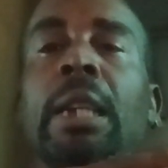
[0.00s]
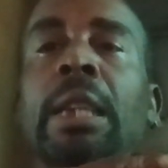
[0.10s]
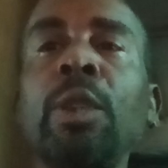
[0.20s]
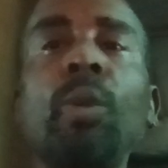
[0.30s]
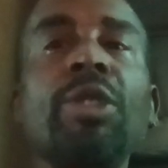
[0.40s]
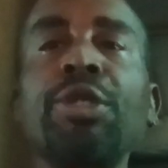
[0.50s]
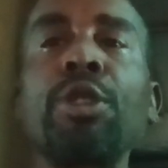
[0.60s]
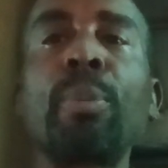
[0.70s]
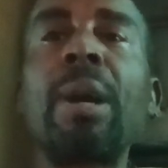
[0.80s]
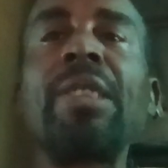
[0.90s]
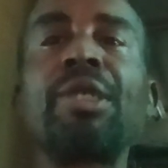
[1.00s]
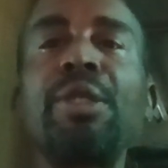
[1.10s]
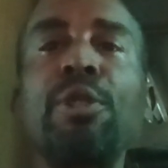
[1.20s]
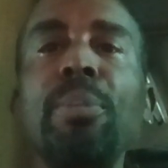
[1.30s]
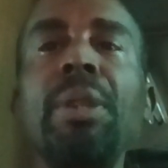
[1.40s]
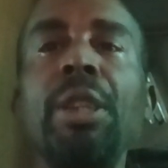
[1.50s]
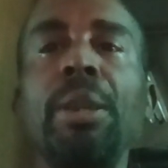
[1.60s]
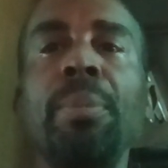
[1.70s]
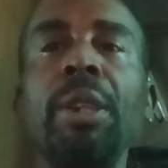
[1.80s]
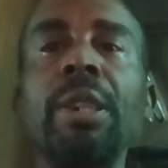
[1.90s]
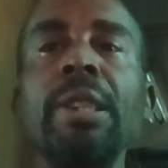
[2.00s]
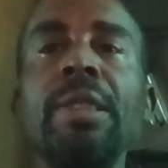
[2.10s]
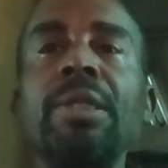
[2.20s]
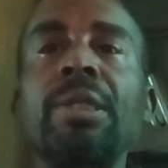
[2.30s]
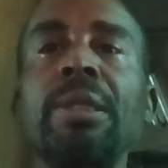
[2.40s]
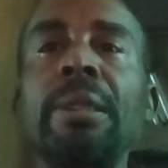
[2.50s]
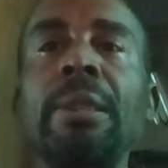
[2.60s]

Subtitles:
it was a surprising to me because